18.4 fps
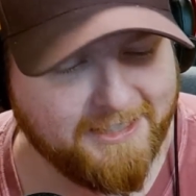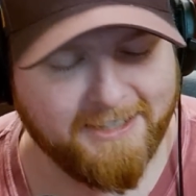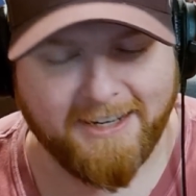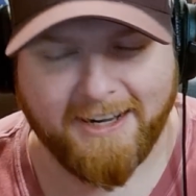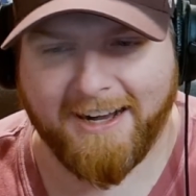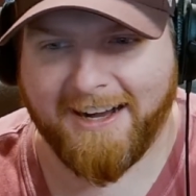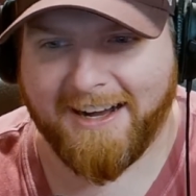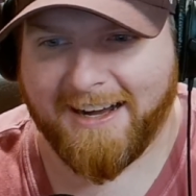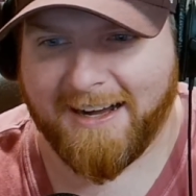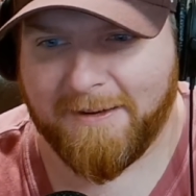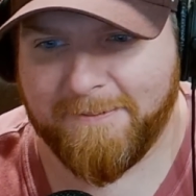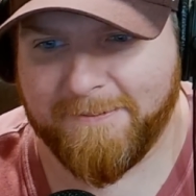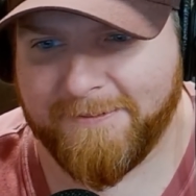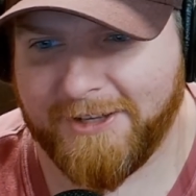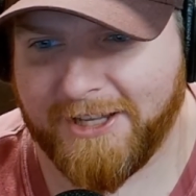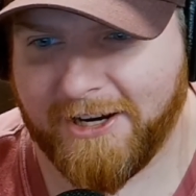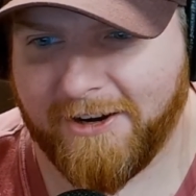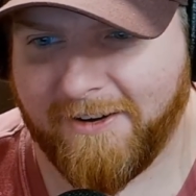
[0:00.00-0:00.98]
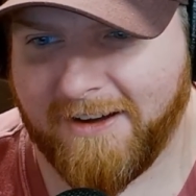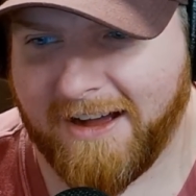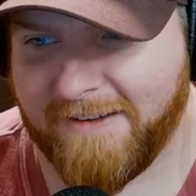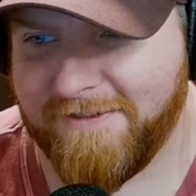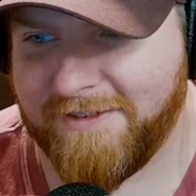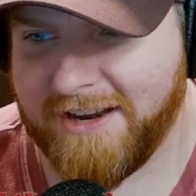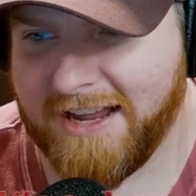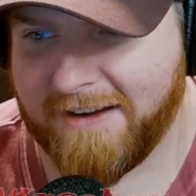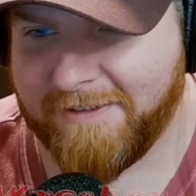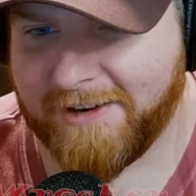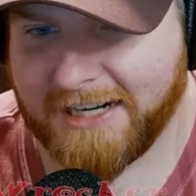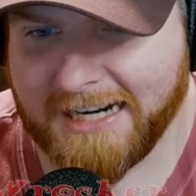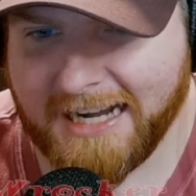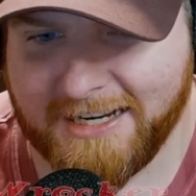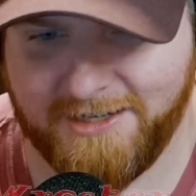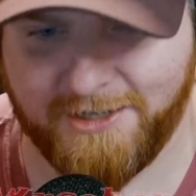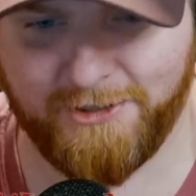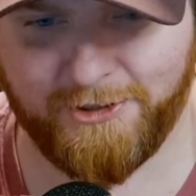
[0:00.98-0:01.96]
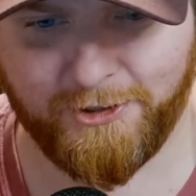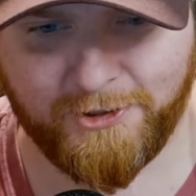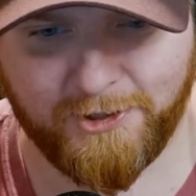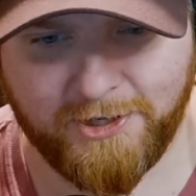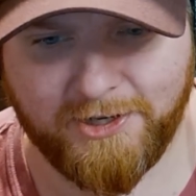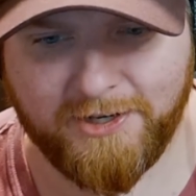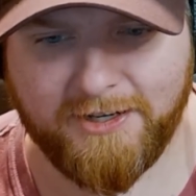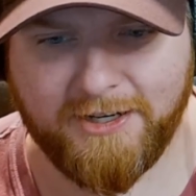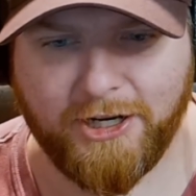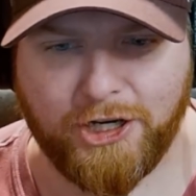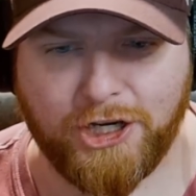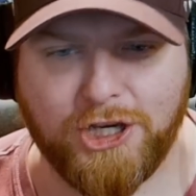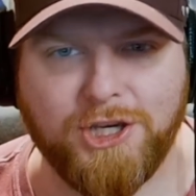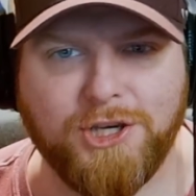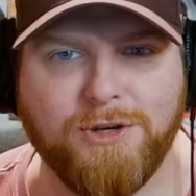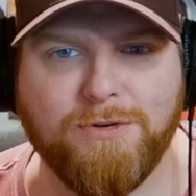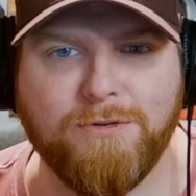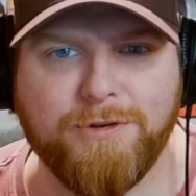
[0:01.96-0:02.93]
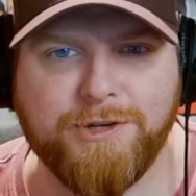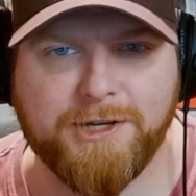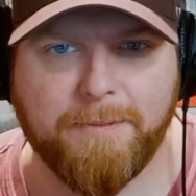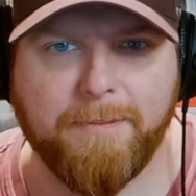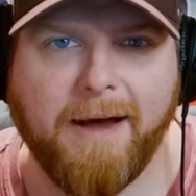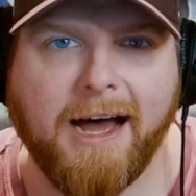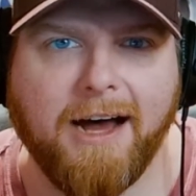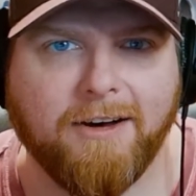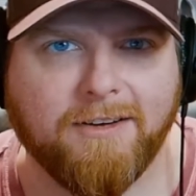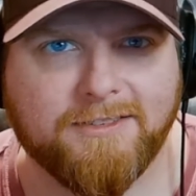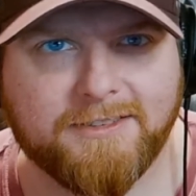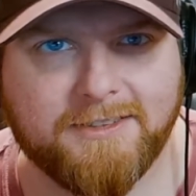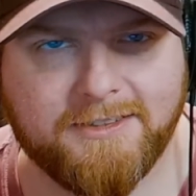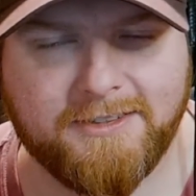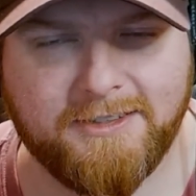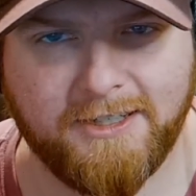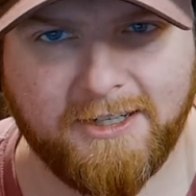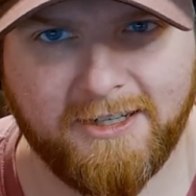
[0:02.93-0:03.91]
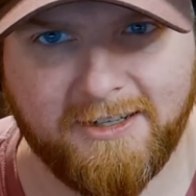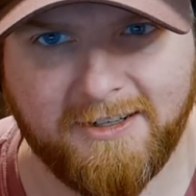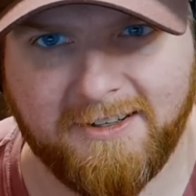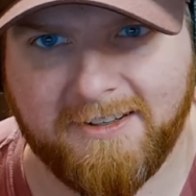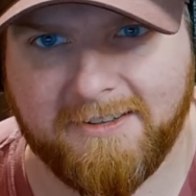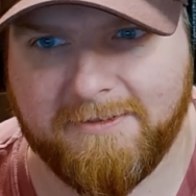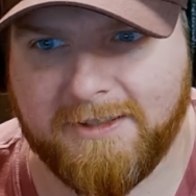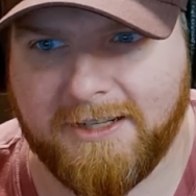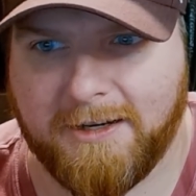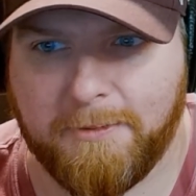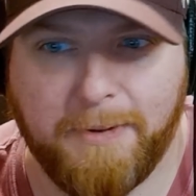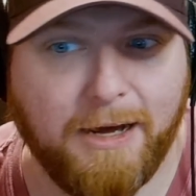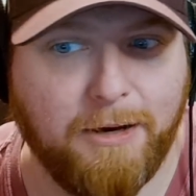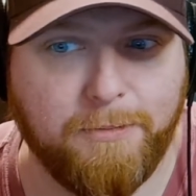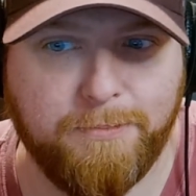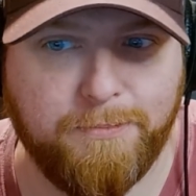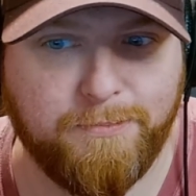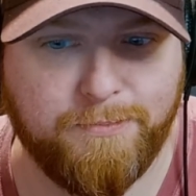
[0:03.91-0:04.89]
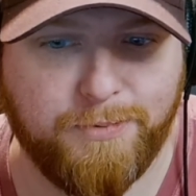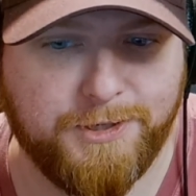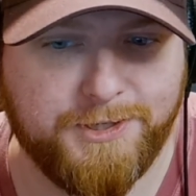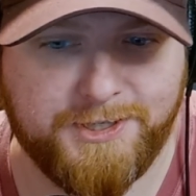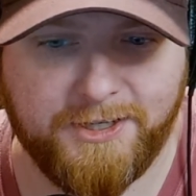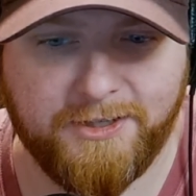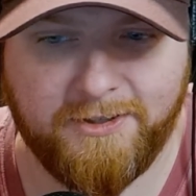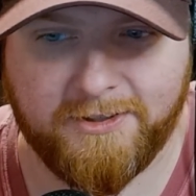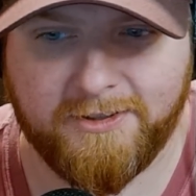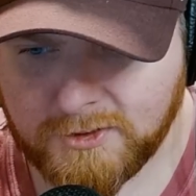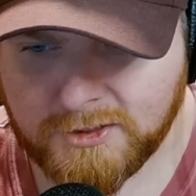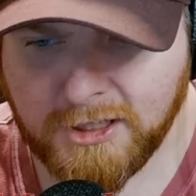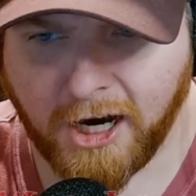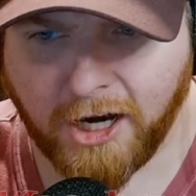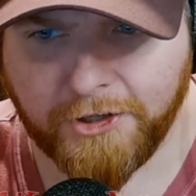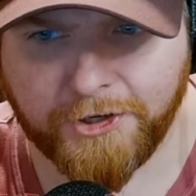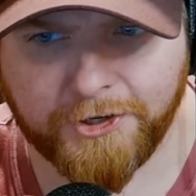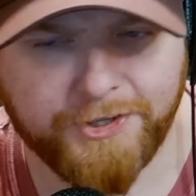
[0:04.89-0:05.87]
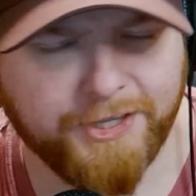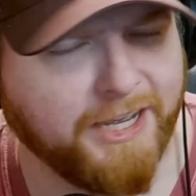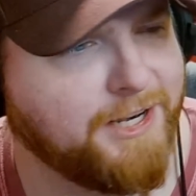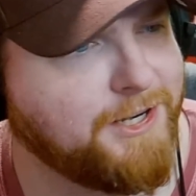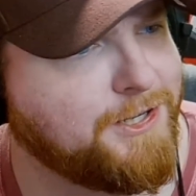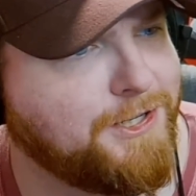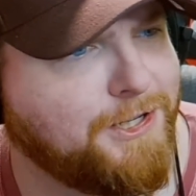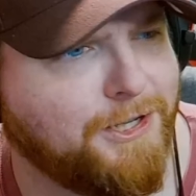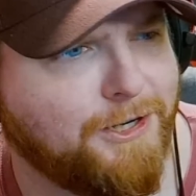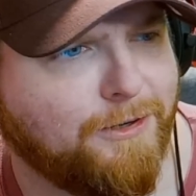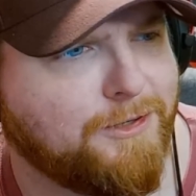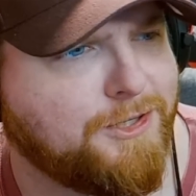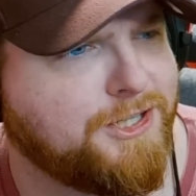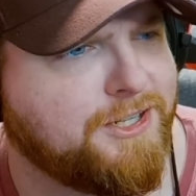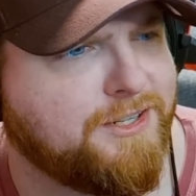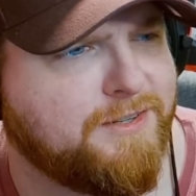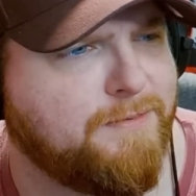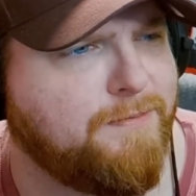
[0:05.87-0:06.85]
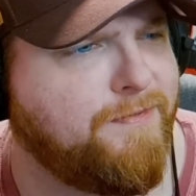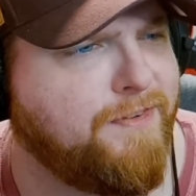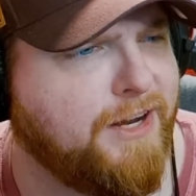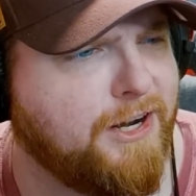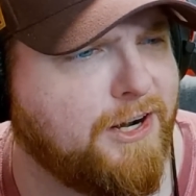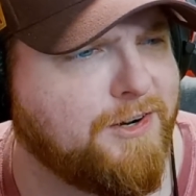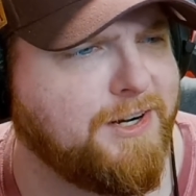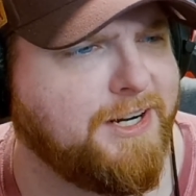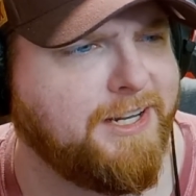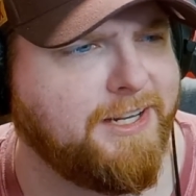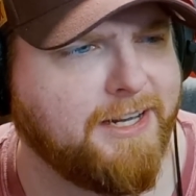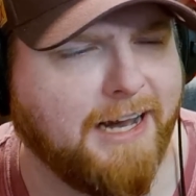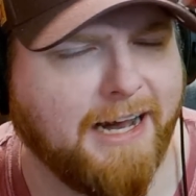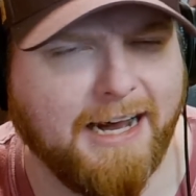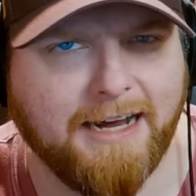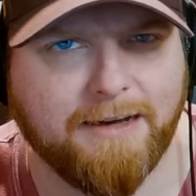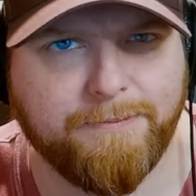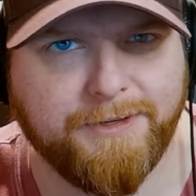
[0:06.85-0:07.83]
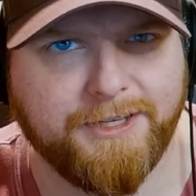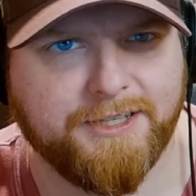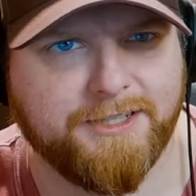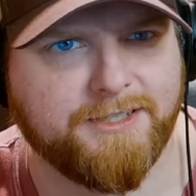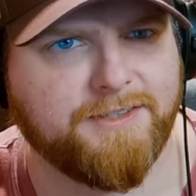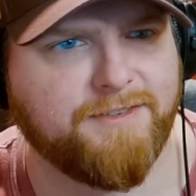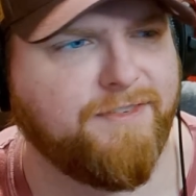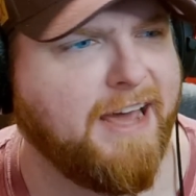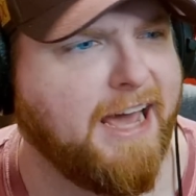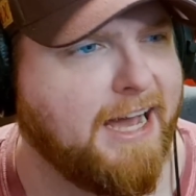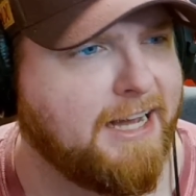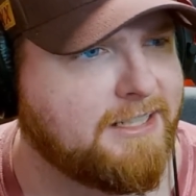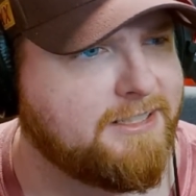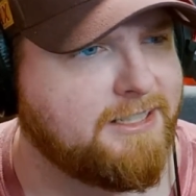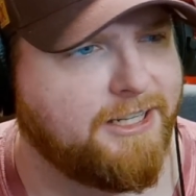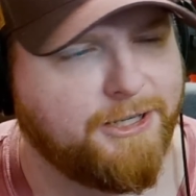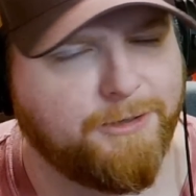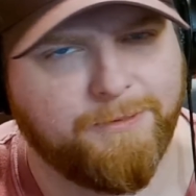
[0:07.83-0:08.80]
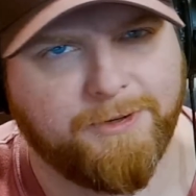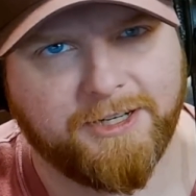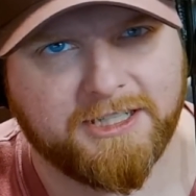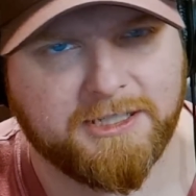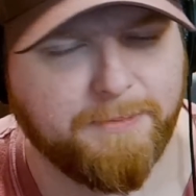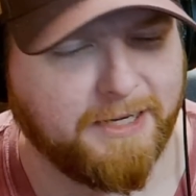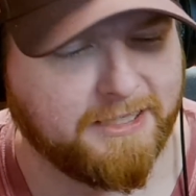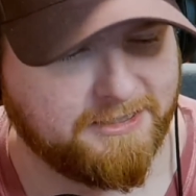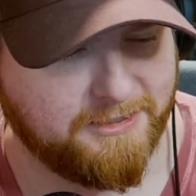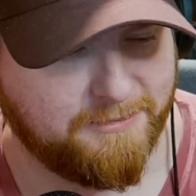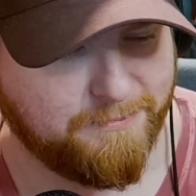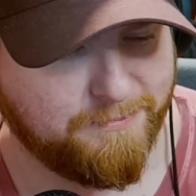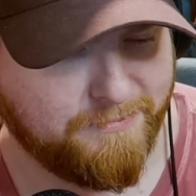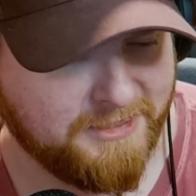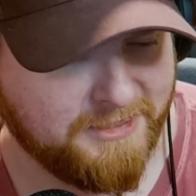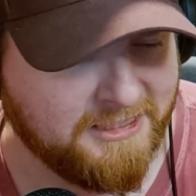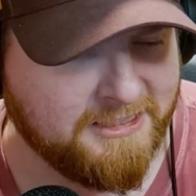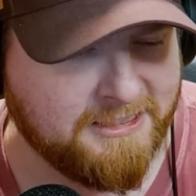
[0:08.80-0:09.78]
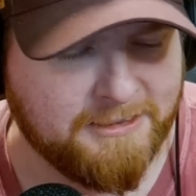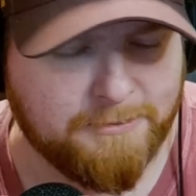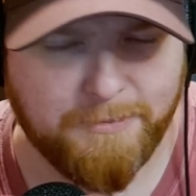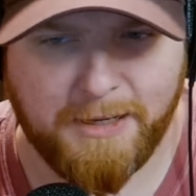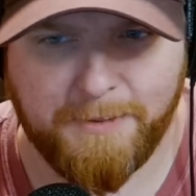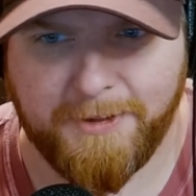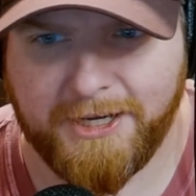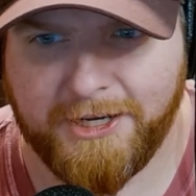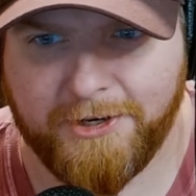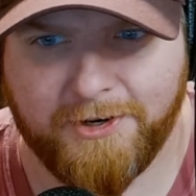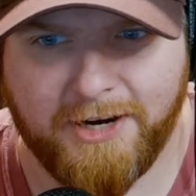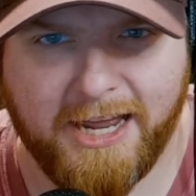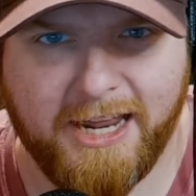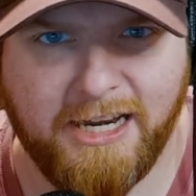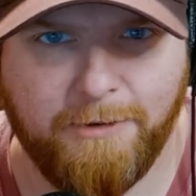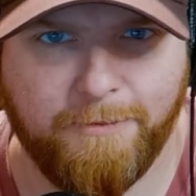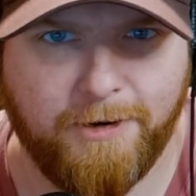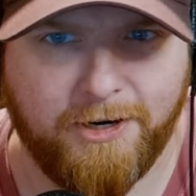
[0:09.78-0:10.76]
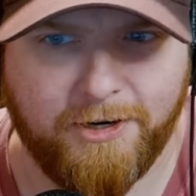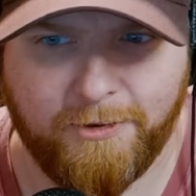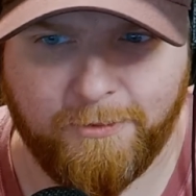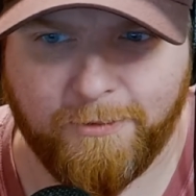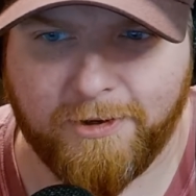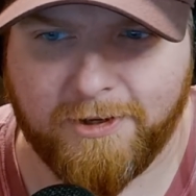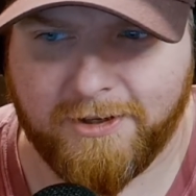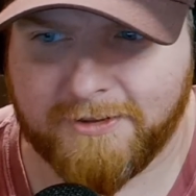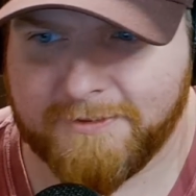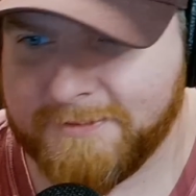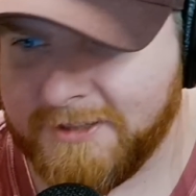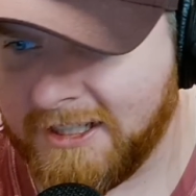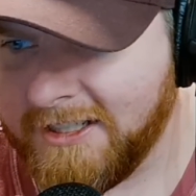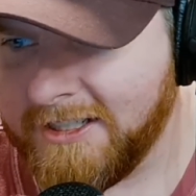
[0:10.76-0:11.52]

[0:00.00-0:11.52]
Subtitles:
I've never gotten to learn a huge amount about Brazil other than, just very obvious facts that you would expect to maybe hear anywhere in the world.